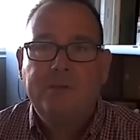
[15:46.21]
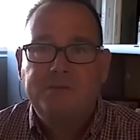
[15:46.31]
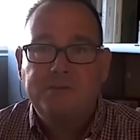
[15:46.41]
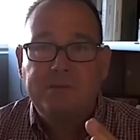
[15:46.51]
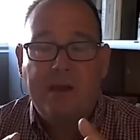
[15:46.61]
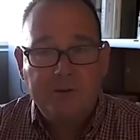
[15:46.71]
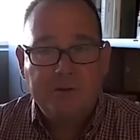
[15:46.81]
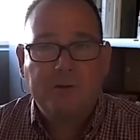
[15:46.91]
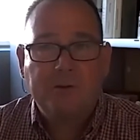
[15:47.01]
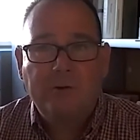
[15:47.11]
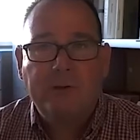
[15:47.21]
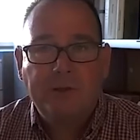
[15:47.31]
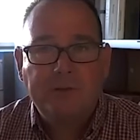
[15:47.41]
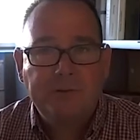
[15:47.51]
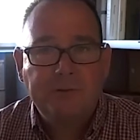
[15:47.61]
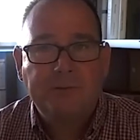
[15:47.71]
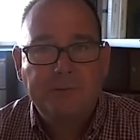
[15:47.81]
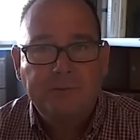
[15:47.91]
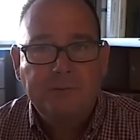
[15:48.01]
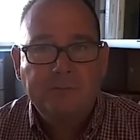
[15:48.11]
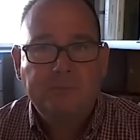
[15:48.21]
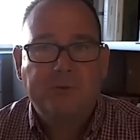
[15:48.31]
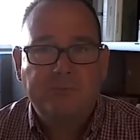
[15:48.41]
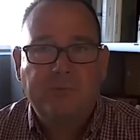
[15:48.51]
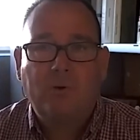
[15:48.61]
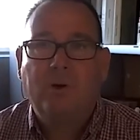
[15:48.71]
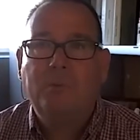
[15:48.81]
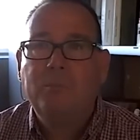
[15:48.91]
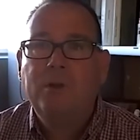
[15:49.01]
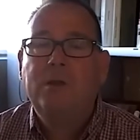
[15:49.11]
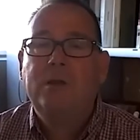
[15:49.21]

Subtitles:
This is how you're going to perform.